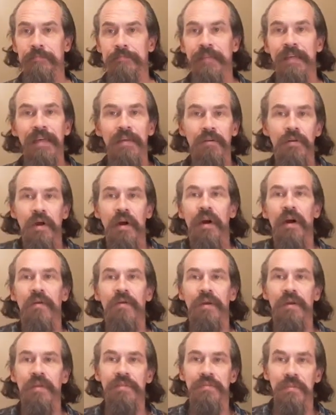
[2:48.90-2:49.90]
They don't
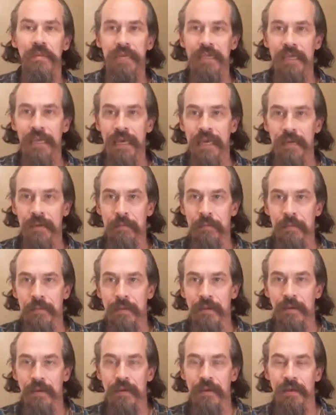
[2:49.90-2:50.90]
always win the game.
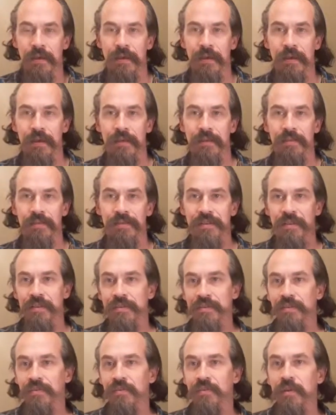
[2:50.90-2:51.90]
There's
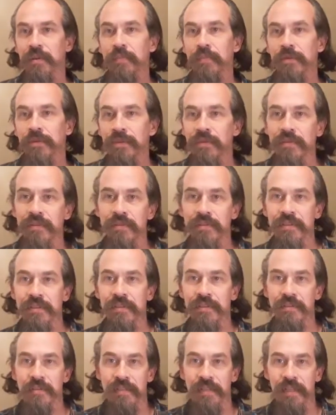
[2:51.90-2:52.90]
also triples,
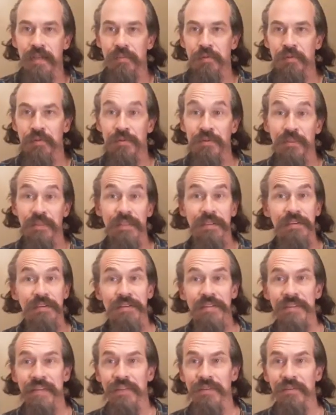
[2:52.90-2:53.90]
there's doubles, and
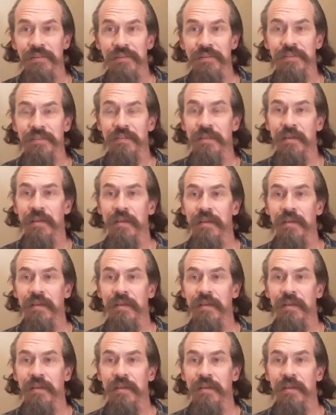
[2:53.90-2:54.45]
there's singles.